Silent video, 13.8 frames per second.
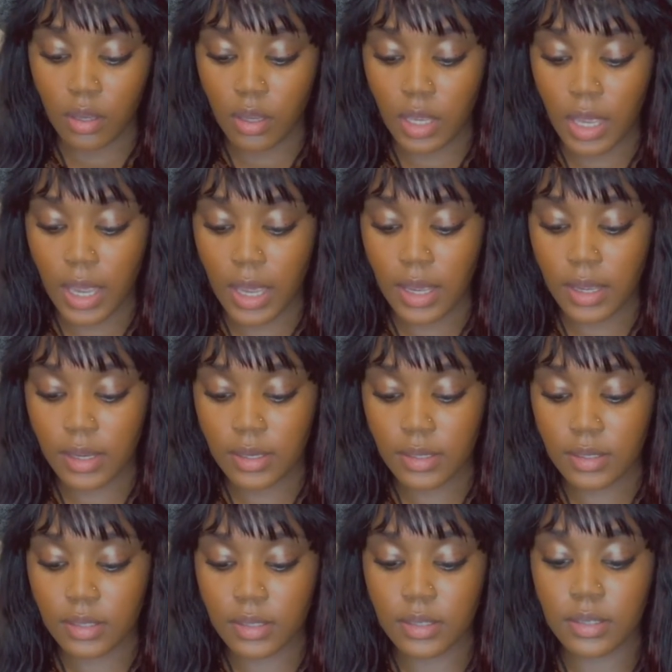it
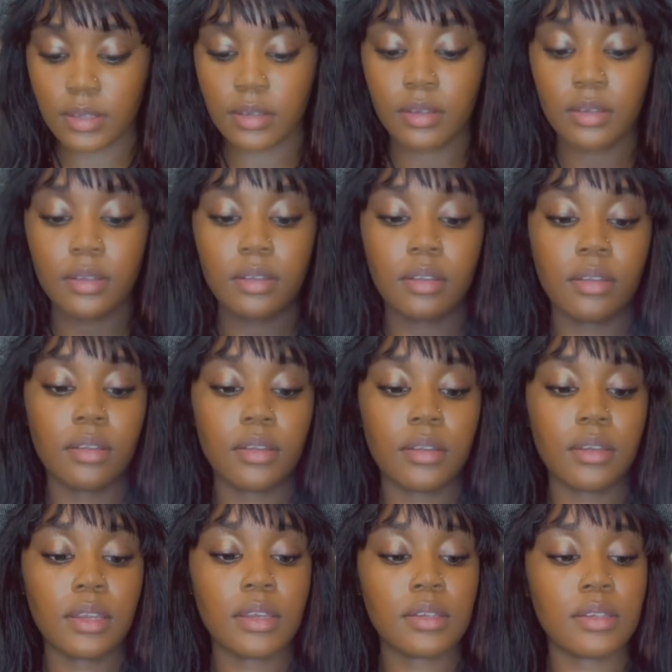has
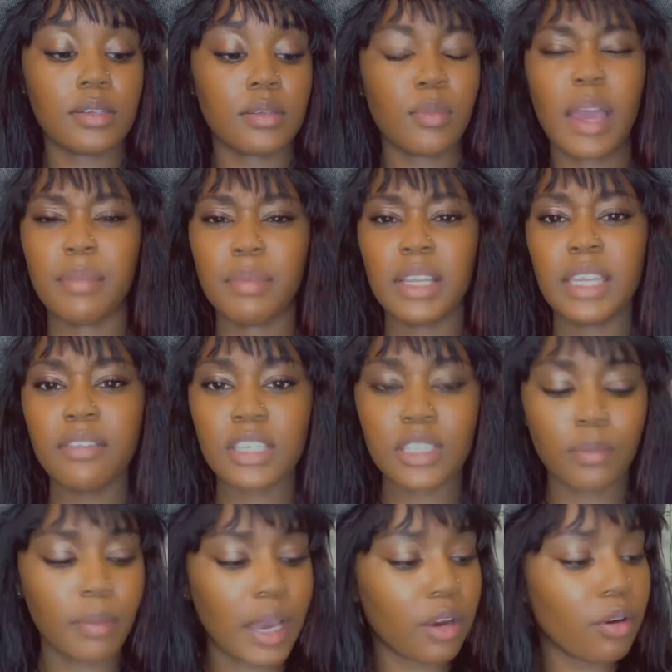this, I believe it's
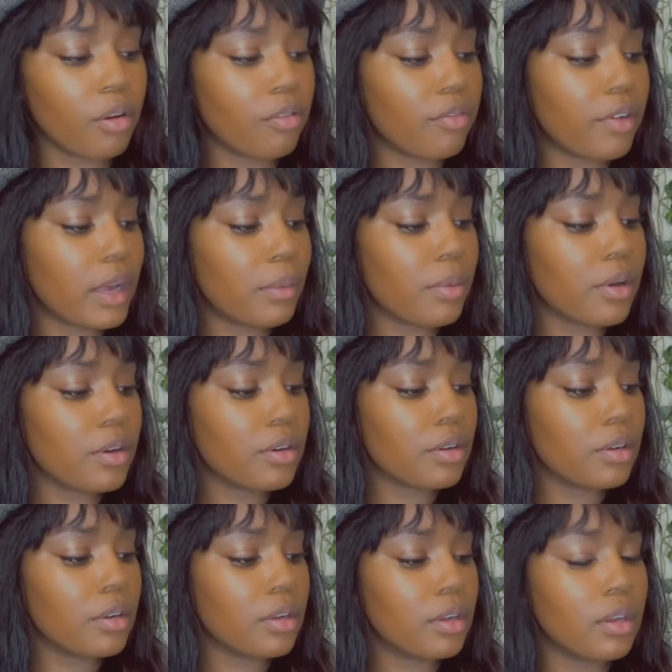microfiber,
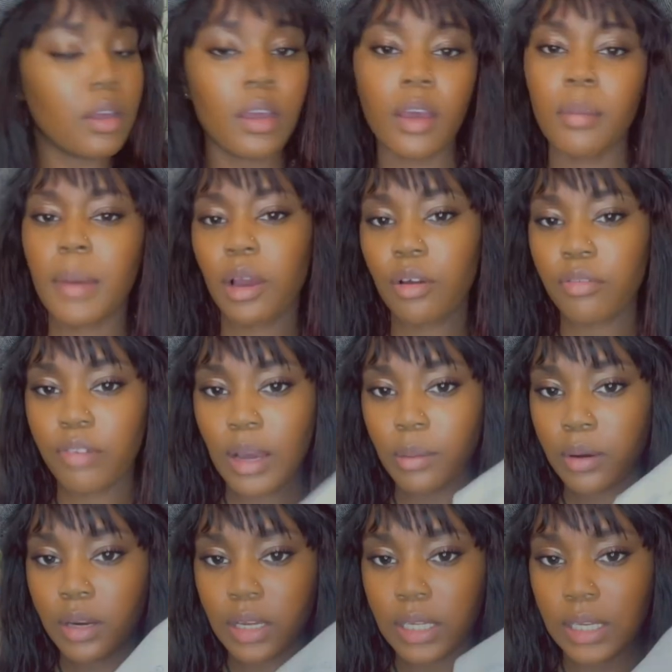
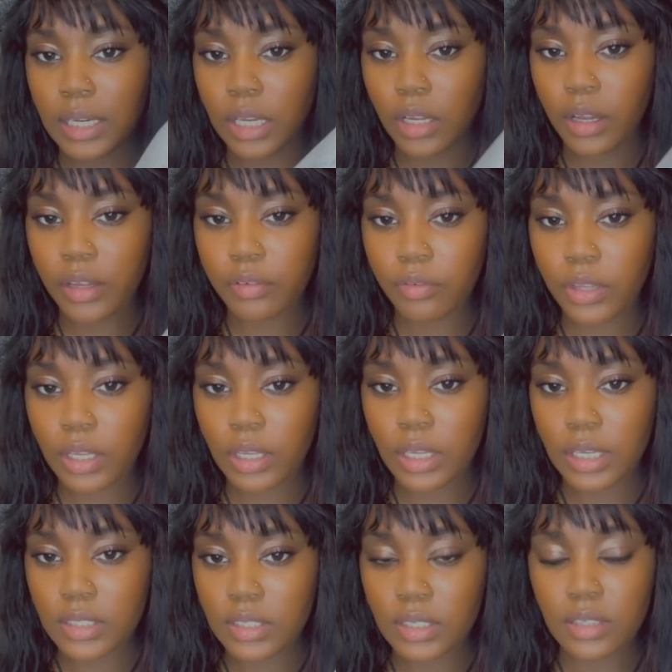microfiber cleaning cloth for their
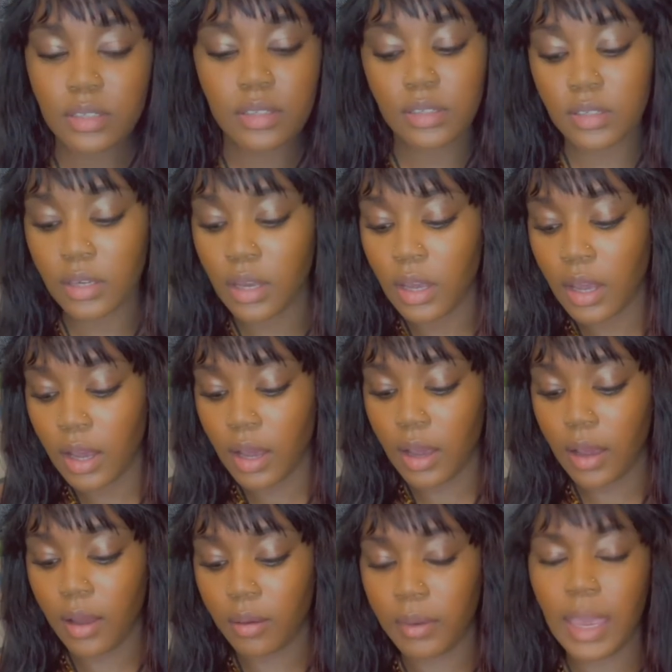lenses.
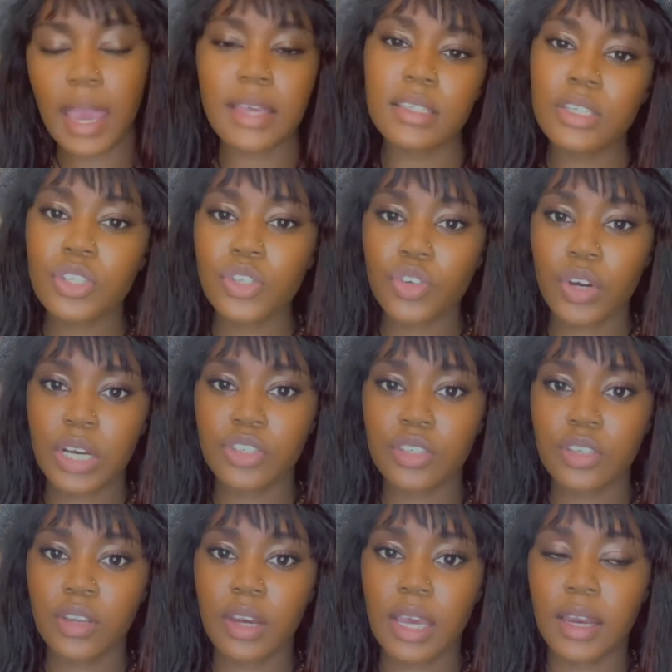Um, it has instructions
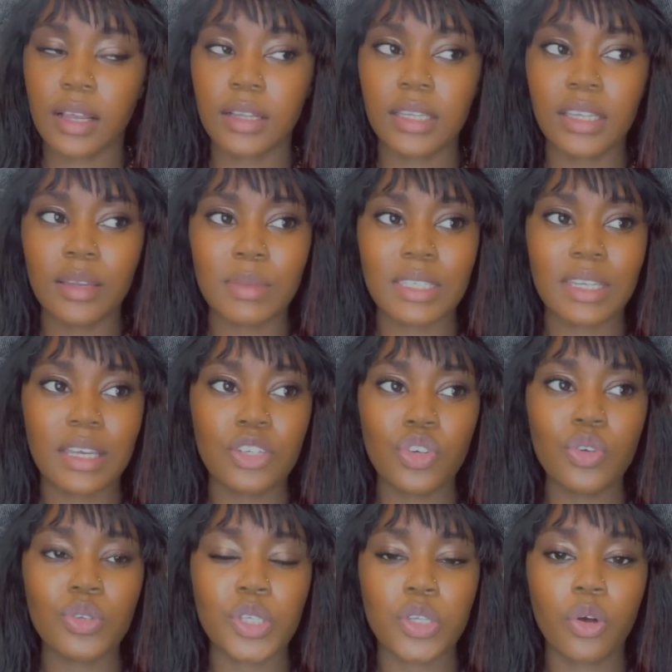on how to clean them. It says
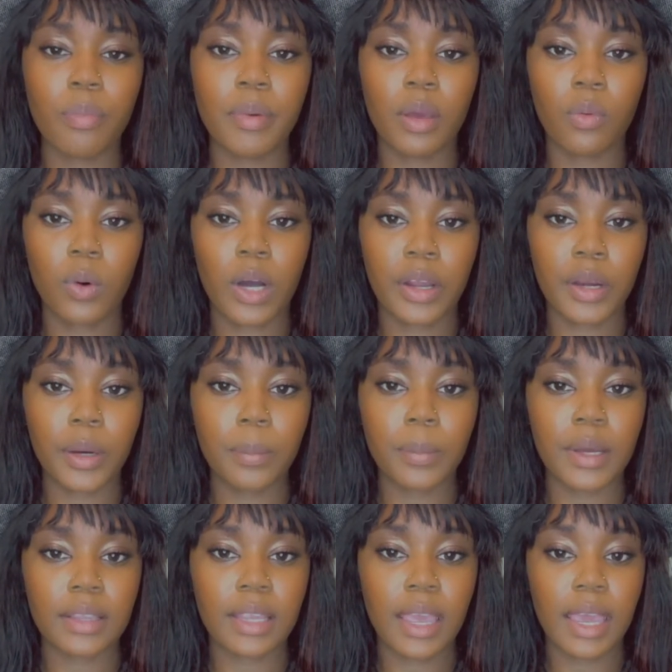use soap and water, but
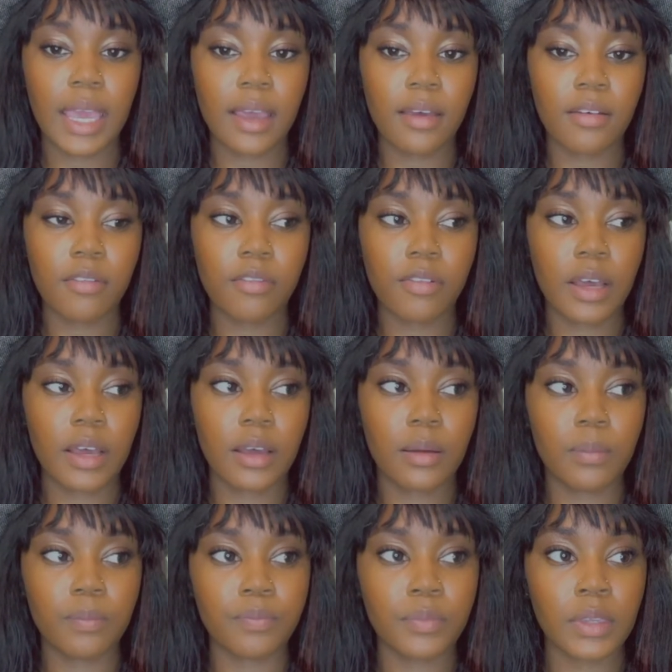they have um,